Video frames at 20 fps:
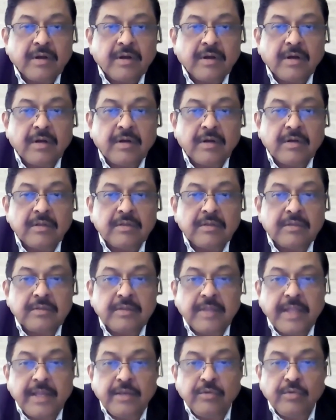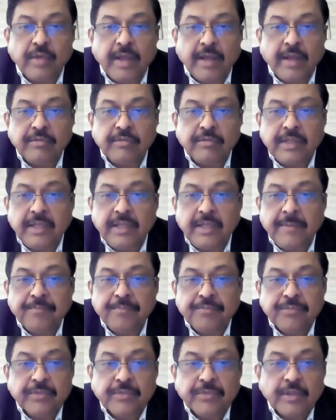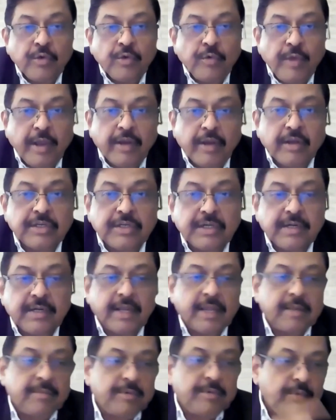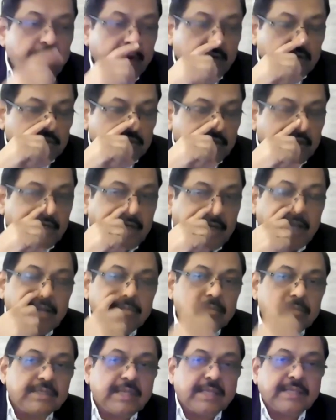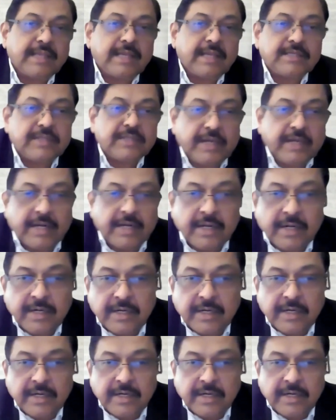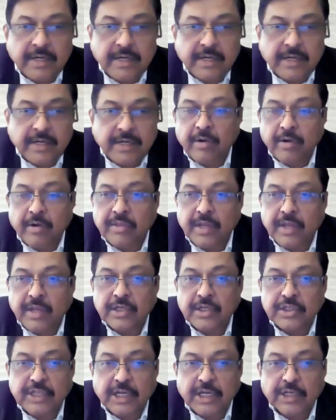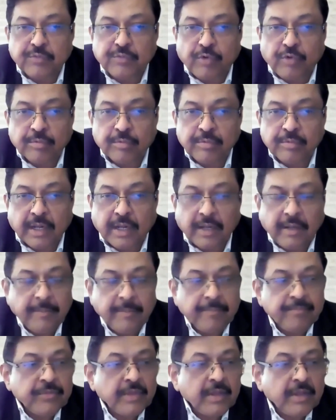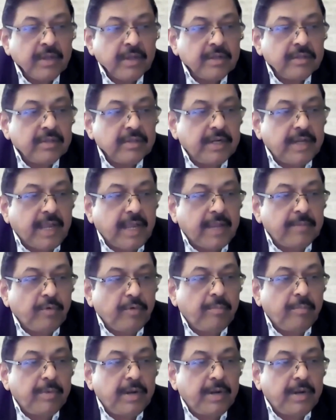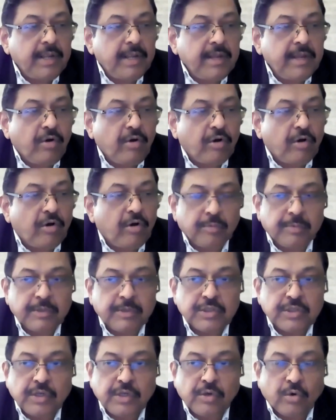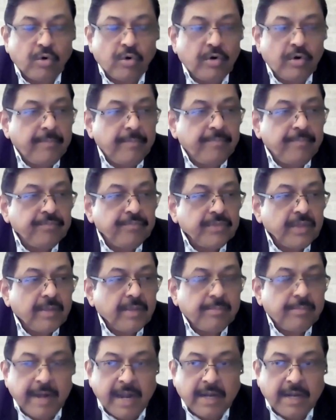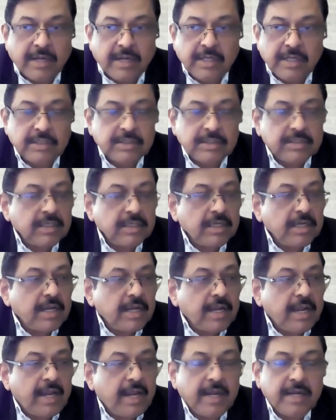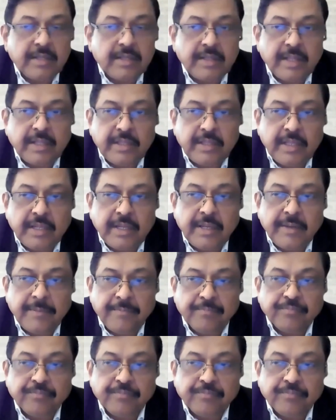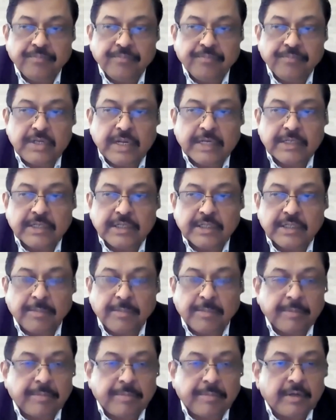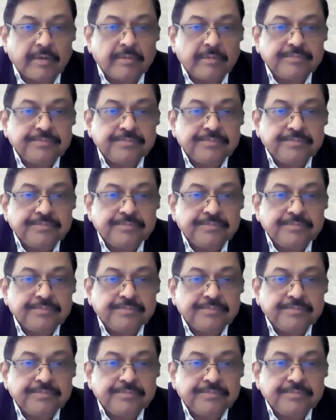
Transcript: Then you have the evacuation time. Evacuation time is, as I said, it will depend on the discharge formula, the type of building, occupancy load, practice, and then the discharging the people.